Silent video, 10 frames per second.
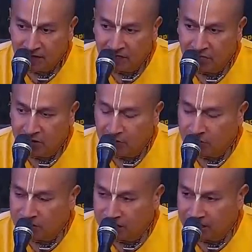And everybody
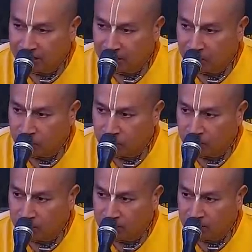was telling him, you
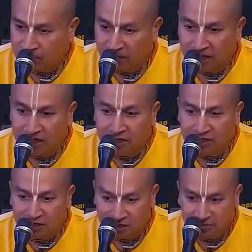should learn
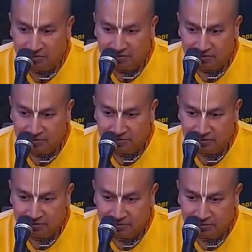Spanish.
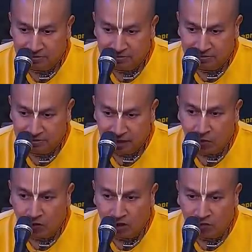Then only
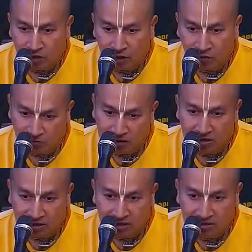you can do
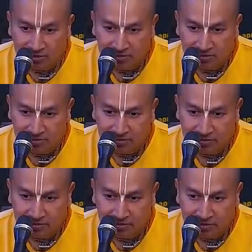business.
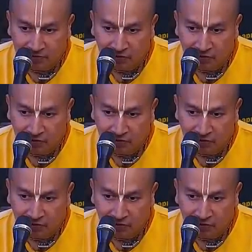If you're